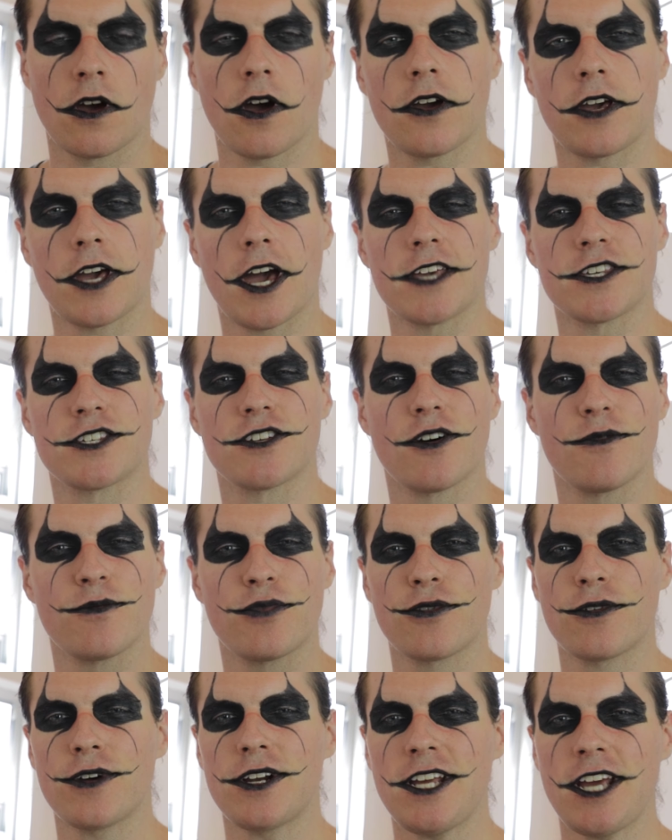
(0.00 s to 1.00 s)
Okay, so I'm
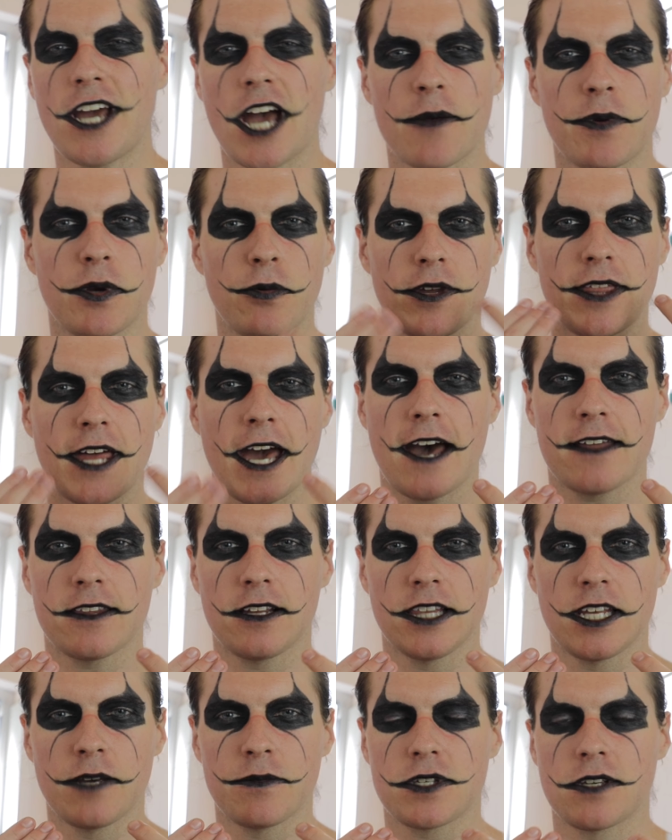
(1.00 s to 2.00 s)
pretty happy with how the
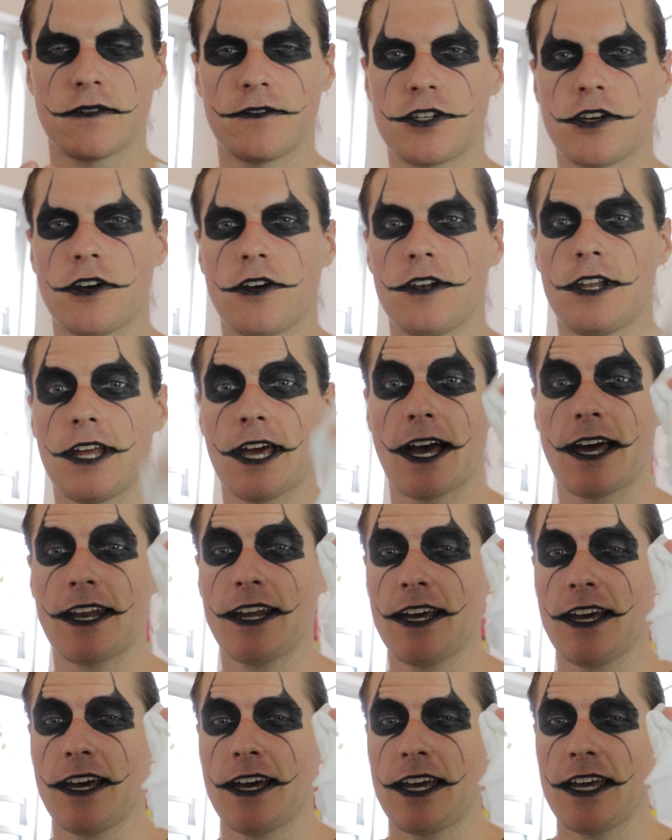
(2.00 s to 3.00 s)
lips have turned
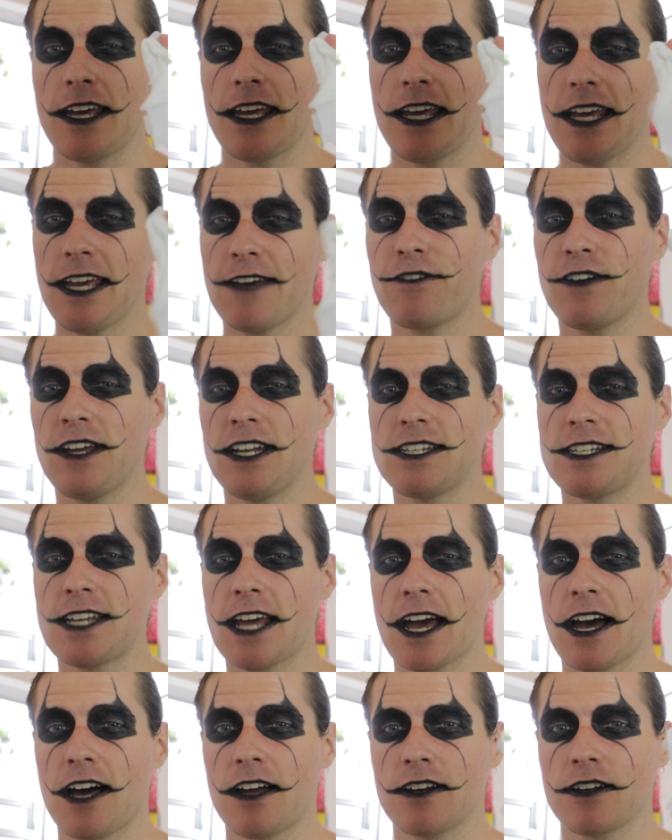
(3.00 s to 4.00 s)
out. If in
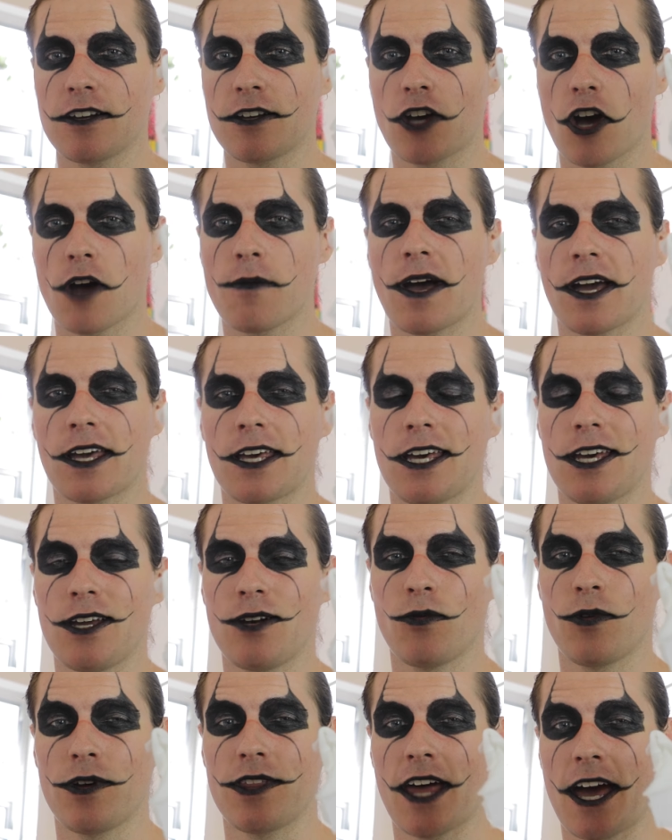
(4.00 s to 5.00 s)
doubt, go back
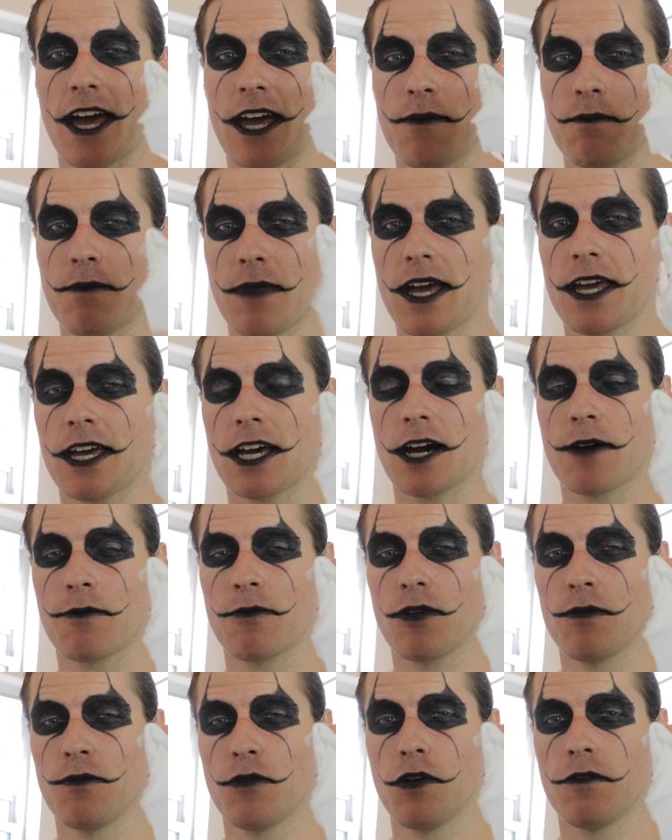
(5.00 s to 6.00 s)
in with a makeup
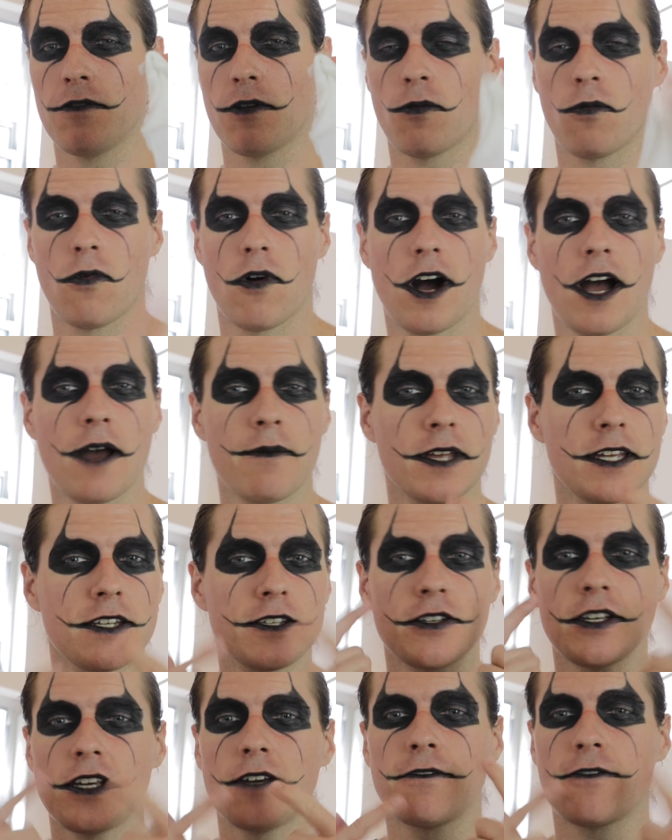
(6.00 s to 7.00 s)
remover wipe
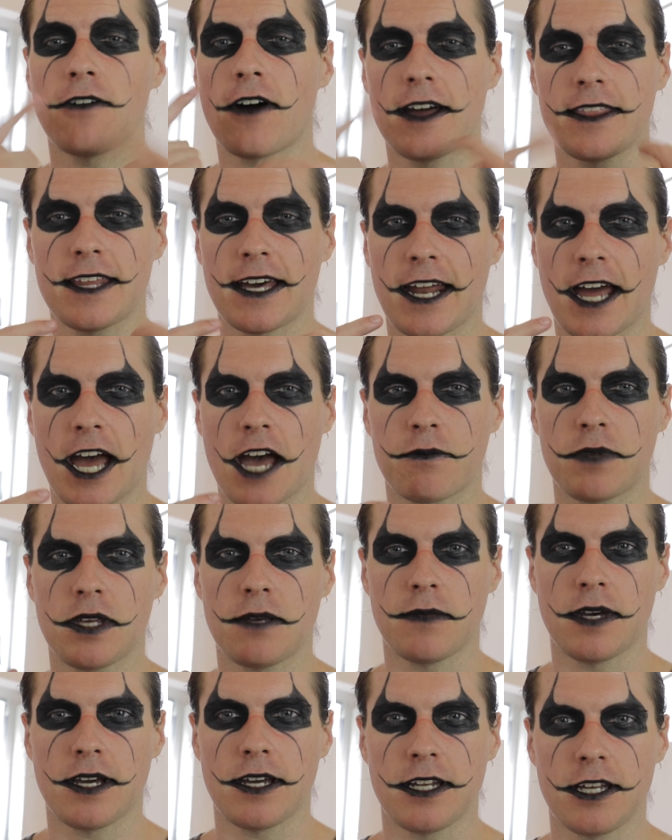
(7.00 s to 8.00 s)
until you find that happy
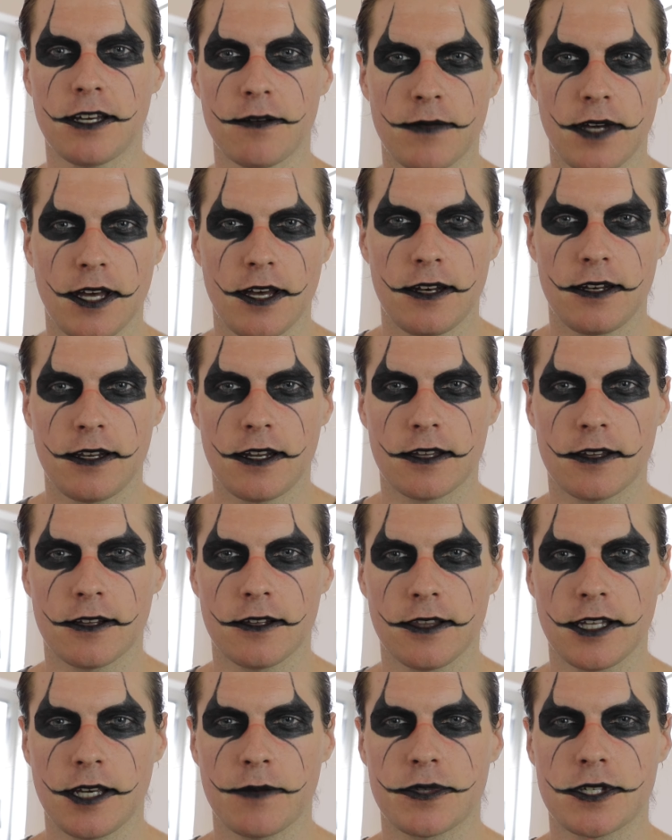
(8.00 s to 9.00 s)
medium. Now the
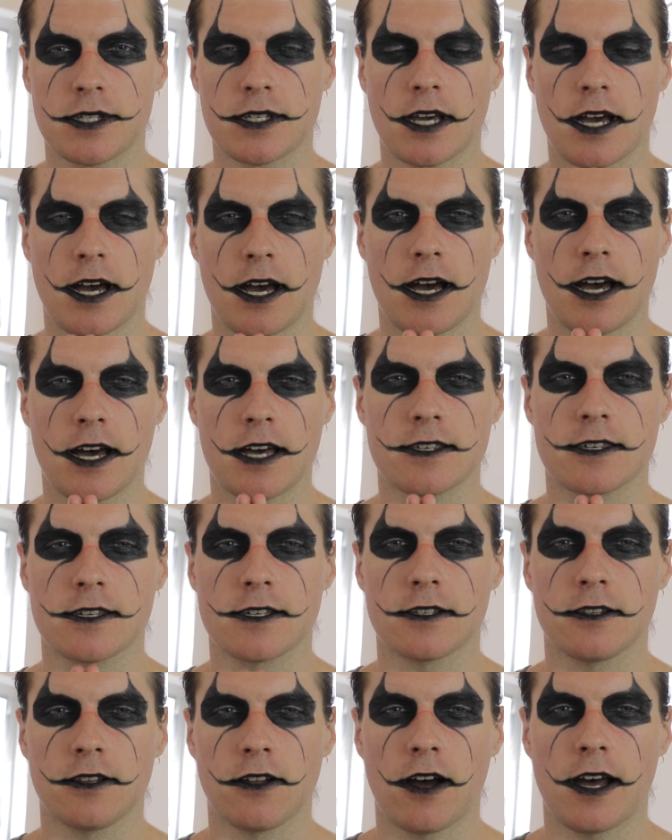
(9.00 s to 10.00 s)
lips are
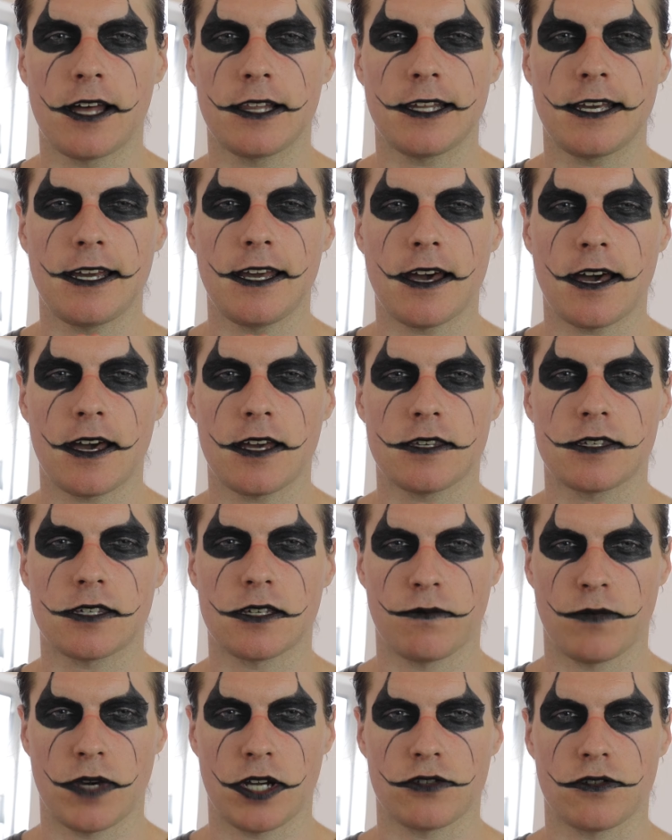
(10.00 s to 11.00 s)
slightly
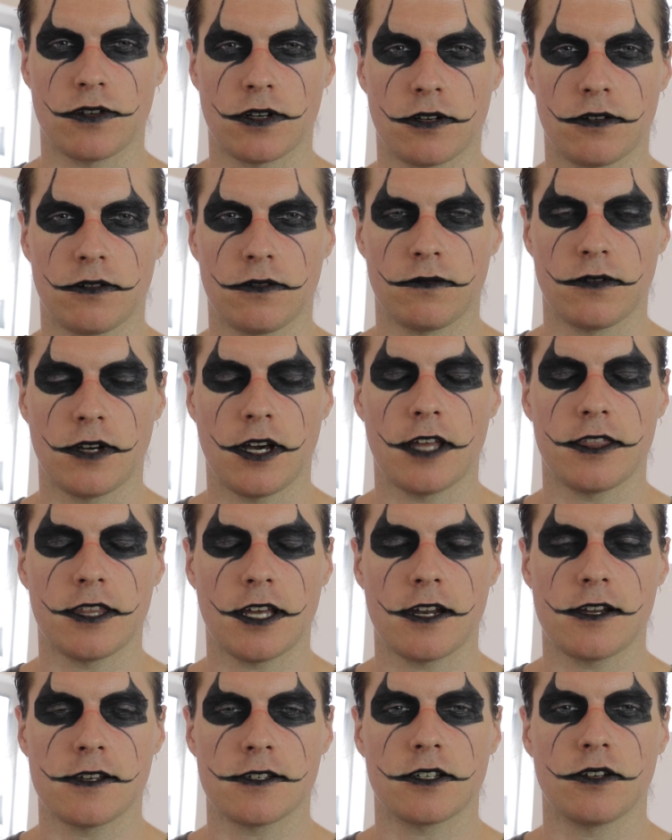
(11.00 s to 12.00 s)
asymmetrical, and
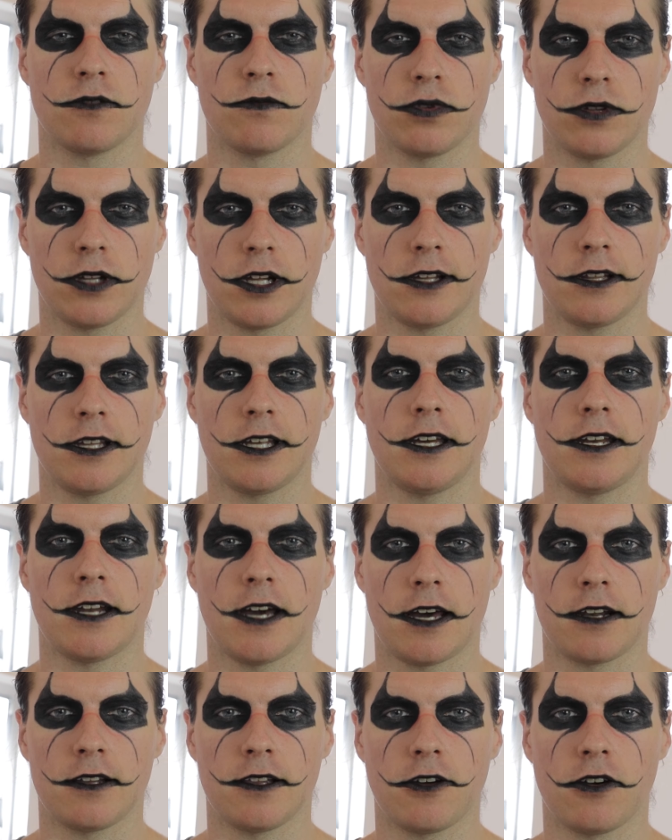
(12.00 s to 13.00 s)
that is completely and
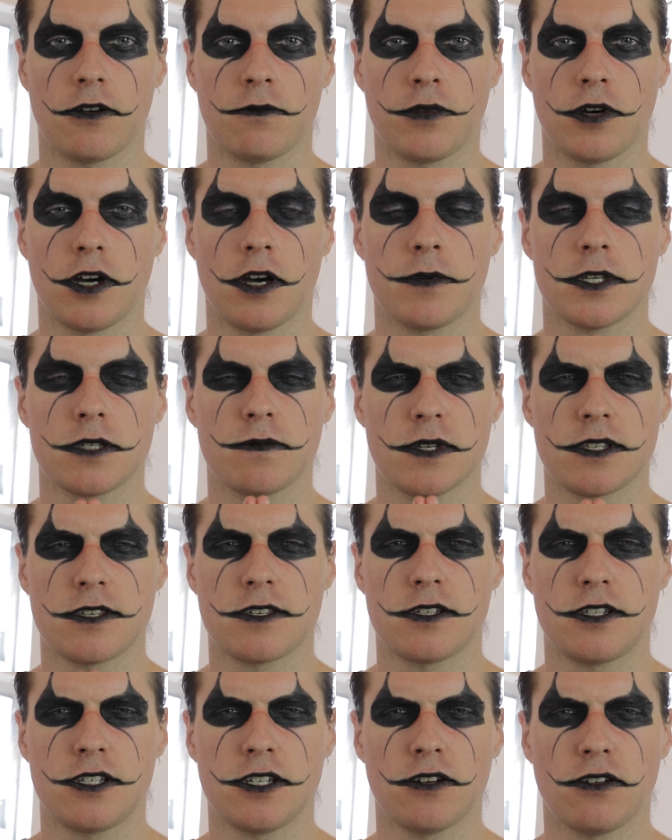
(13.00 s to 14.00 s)
utterly on purpose, but
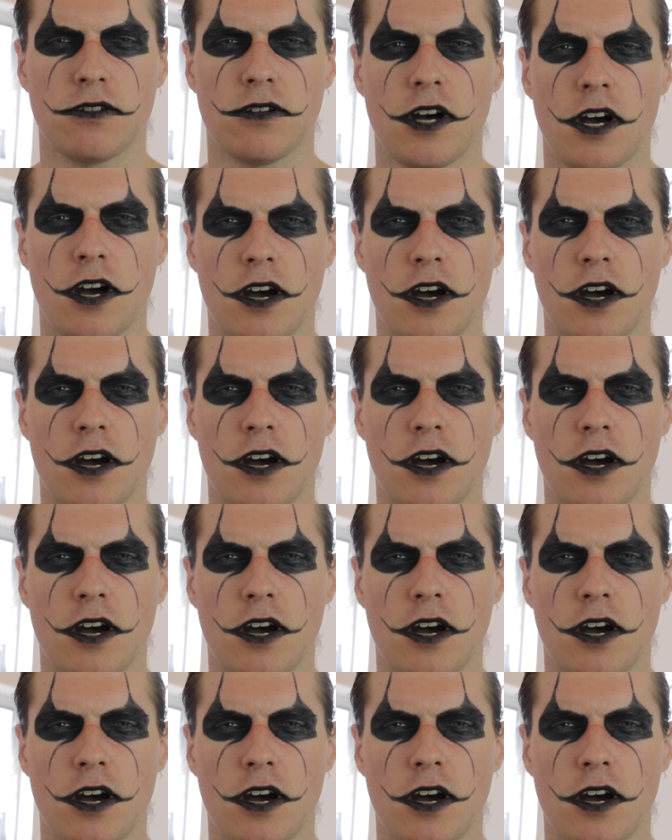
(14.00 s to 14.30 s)
still,